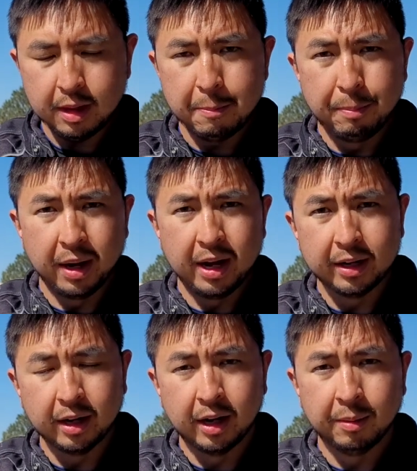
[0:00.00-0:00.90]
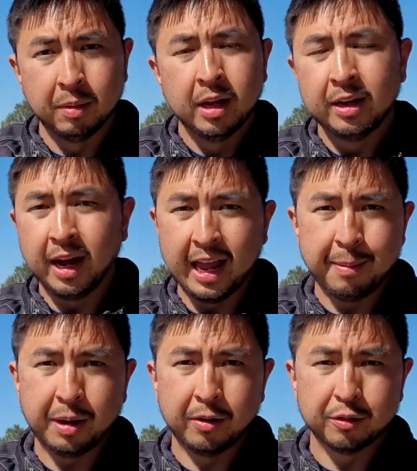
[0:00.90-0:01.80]
but um, not amp
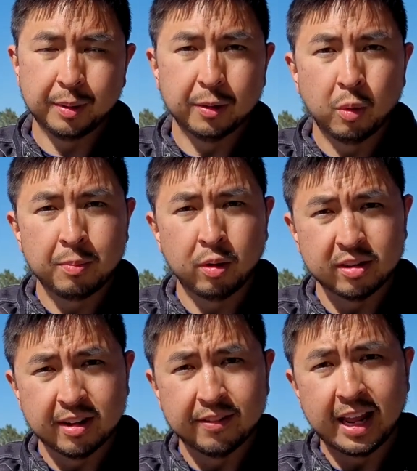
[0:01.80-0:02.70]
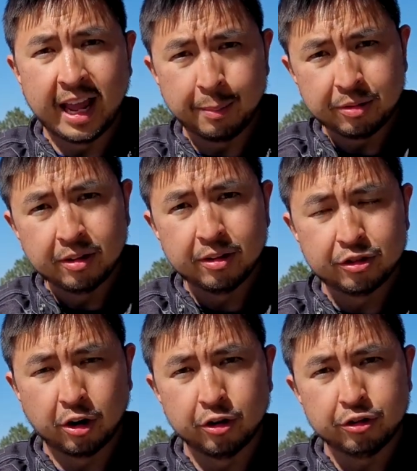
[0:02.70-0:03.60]
hours, but a 1.7 amps
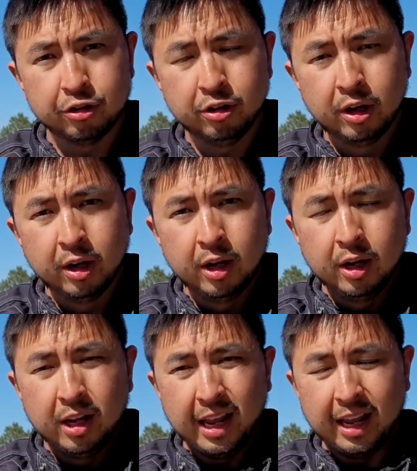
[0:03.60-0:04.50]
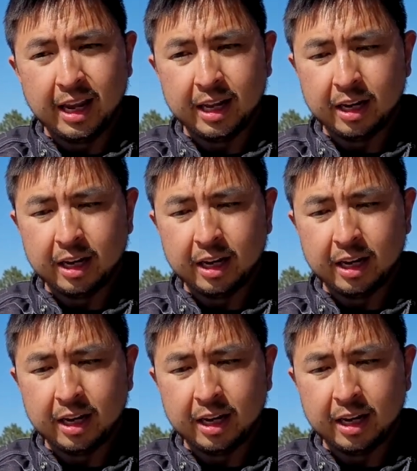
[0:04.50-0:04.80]
charger. And